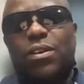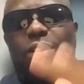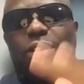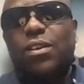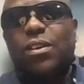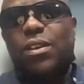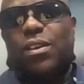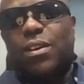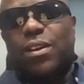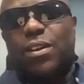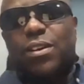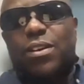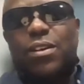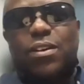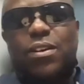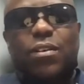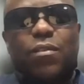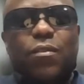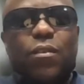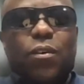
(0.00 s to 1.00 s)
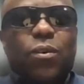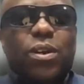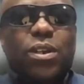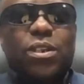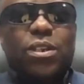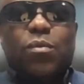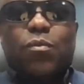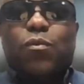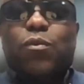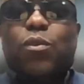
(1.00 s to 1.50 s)
create
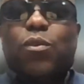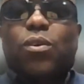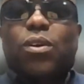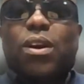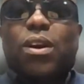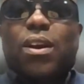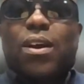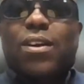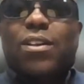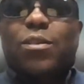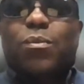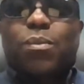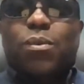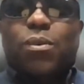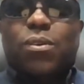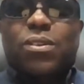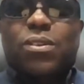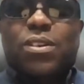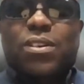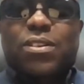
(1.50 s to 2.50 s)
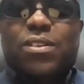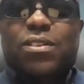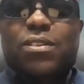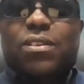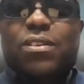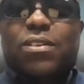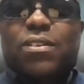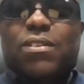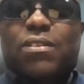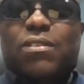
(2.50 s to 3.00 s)
ownership for large projects
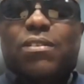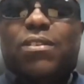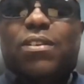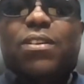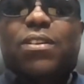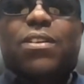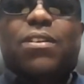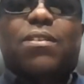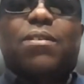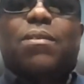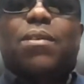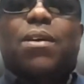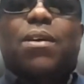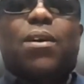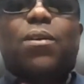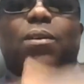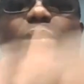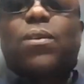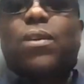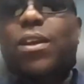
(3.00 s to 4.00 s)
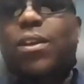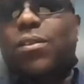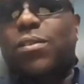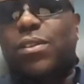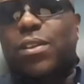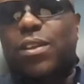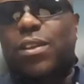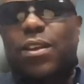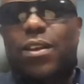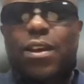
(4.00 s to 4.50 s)
like a whole
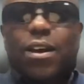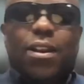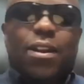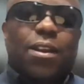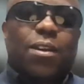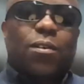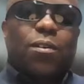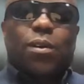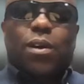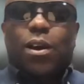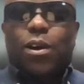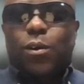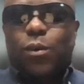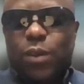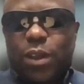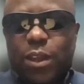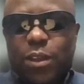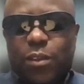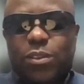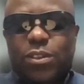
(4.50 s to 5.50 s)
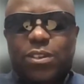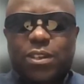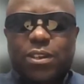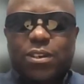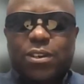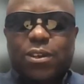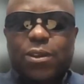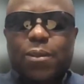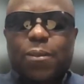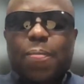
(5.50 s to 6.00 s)
health
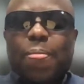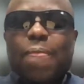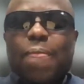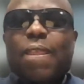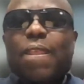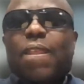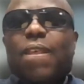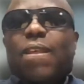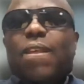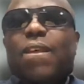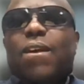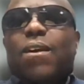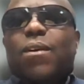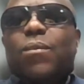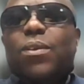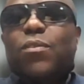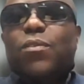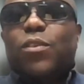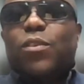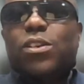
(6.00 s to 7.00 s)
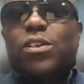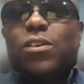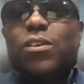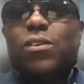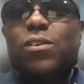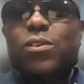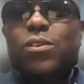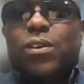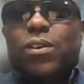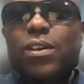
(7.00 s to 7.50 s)
center. If you
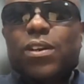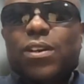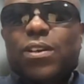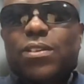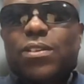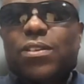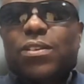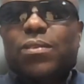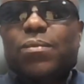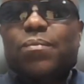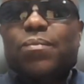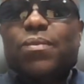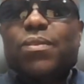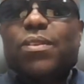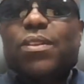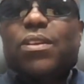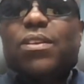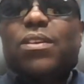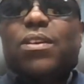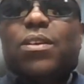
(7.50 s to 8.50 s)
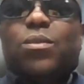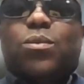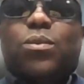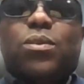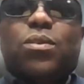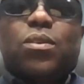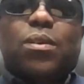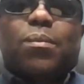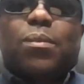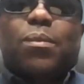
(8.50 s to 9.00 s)
tokenized, just we
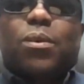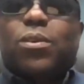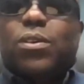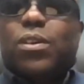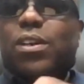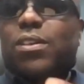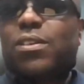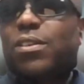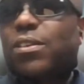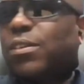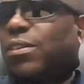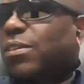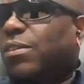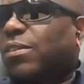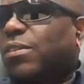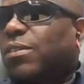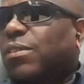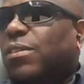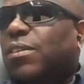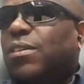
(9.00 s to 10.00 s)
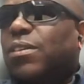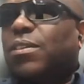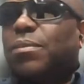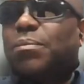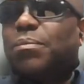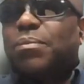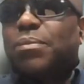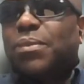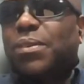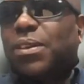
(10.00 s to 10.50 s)
talked about real estate.
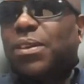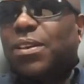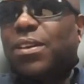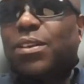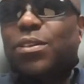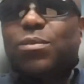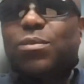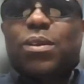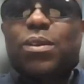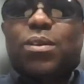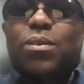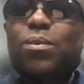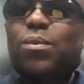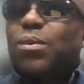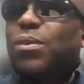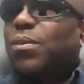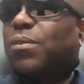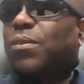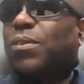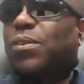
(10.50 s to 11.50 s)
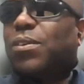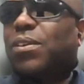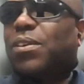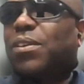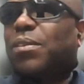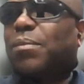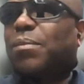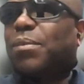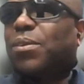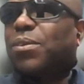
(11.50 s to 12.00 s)
Last week, what were we
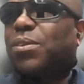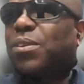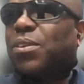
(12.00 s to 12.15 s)
talking about?